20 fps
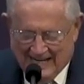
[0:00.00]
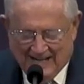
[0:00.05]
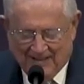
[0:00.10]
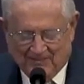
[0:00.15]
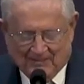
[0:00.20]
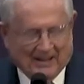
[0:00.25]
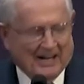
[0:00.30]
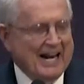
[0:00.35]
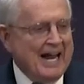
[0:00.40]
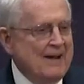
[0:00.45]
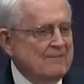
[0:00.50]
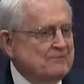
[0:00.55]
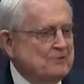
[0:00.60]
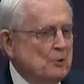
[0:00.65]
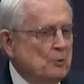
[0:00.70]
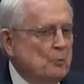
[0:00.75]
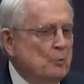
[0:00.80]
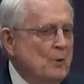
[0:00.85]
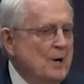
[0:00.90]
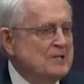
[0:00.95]
that I have to
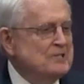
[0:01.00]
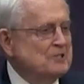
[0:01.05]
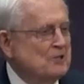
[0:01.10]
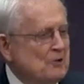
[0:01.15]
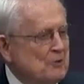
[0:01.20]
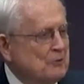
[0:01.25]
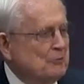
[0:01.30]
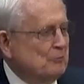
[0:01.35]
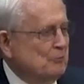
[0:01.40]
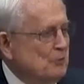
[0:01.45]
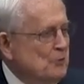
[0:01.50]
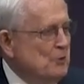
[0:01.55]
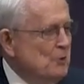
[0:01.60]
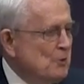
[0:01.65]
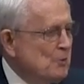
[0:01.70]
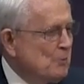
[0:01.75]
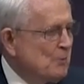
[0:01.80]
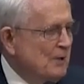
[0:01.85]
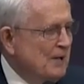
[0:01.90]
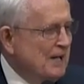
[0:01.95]
wrestle
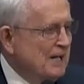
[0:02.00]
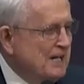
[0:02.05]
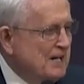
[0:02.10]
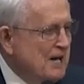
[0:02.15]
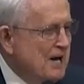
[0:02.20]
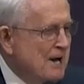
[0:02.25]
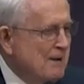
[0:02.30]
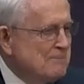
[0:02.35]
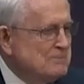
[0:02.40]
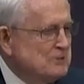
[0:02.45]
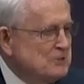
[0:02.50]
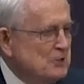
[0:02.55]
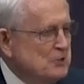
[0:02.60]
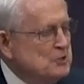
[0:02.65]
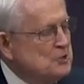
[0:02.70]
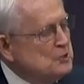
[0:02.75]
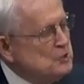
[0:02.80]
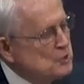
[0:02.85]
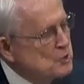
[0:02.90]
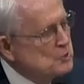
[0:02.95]
through when it comes to
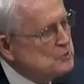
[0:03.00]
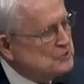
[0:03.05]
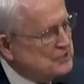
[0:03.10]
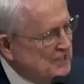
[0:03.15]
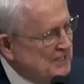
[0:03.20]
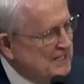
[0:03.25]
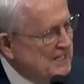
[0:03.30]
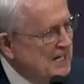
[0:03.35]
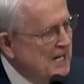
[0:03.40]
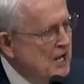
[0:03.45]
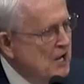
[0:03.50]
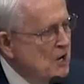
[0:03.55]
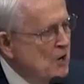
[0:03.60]
choosing